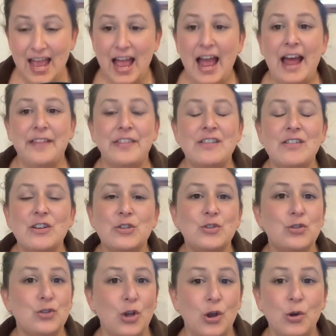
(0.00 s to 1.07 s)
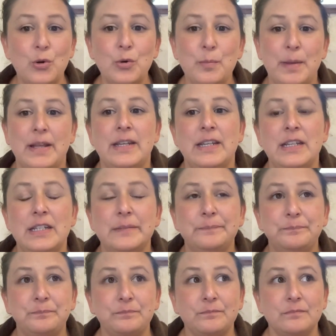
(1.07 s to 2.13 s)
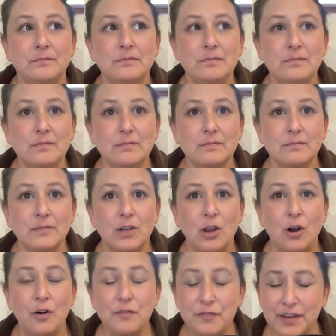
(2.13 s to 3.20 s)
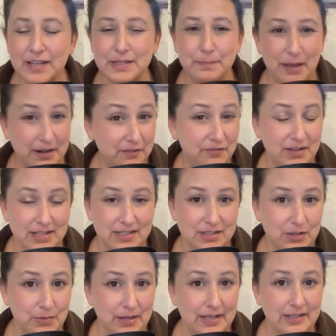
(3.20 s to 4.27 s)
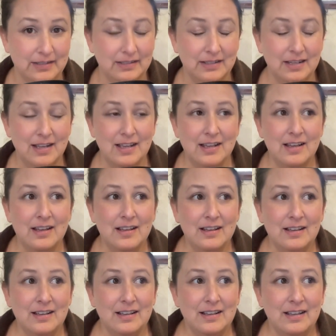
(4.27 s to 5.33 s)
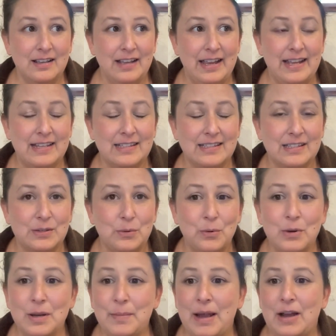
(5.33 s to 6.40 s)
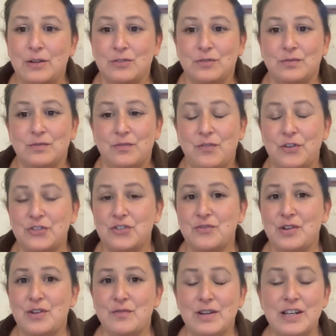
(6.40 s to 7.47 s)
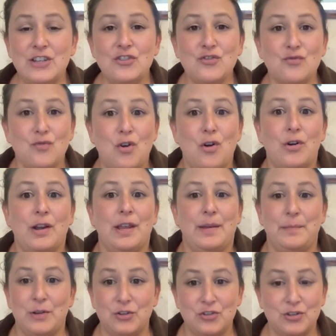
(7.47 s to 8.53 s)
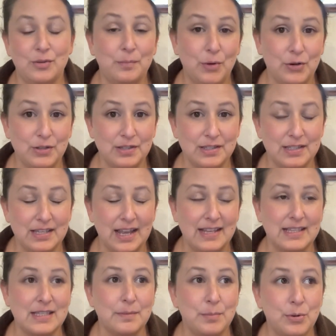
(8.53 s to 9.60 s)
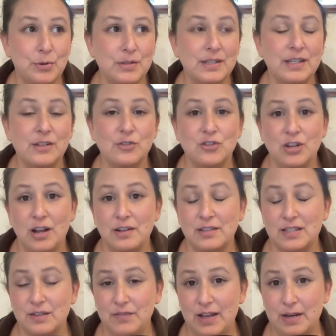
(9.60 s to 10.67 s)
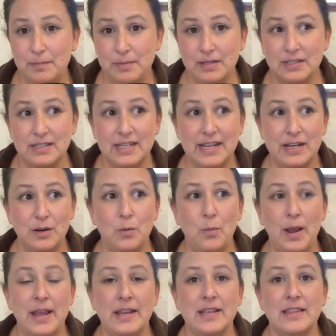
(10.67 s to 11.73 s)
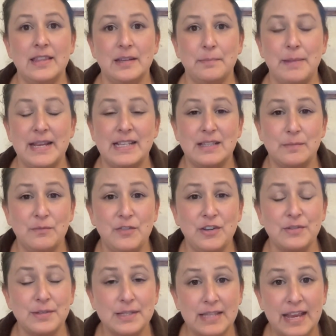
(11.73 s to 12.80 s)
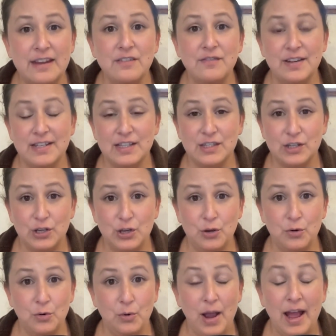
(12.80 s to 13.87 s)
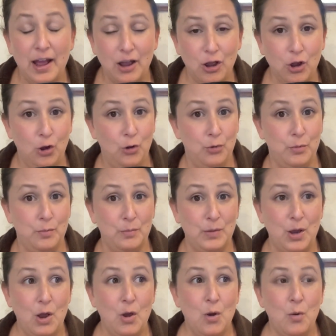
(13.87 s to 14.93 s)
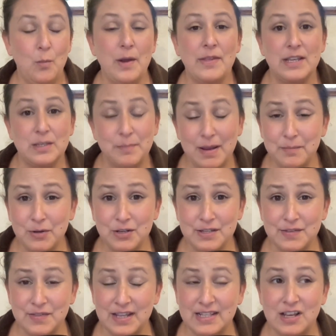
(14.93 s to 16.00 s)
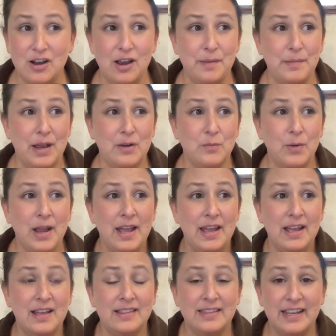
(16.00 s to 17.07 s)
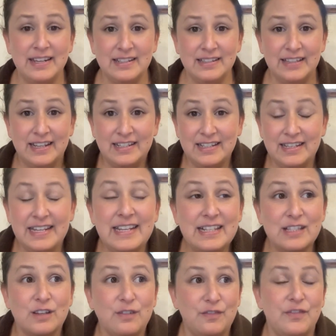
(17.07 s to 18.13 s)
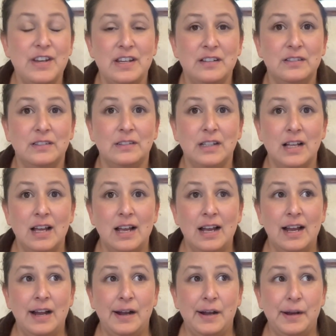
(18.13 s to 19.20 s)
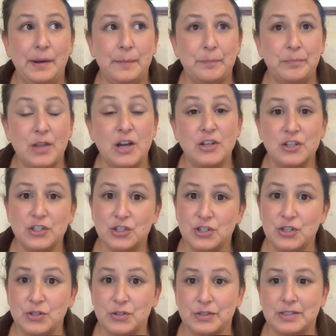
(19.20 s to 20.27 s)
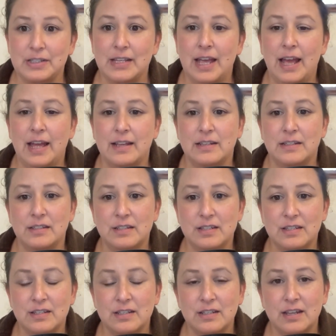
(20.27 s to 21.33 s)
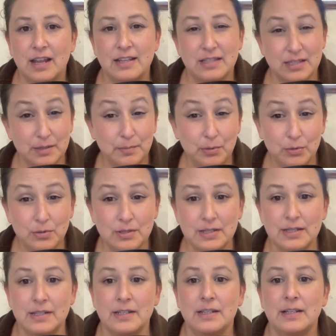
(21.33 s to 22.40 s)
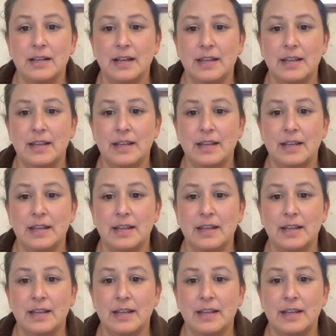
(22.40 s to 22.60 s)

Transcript: And there are so many obvious benefits to it. It's all about fostering really strong emotional bonds and supporting your child's development in a way that makes them feel safe and secure at home, where they spend most of their time and where they need to feel understood and supported, I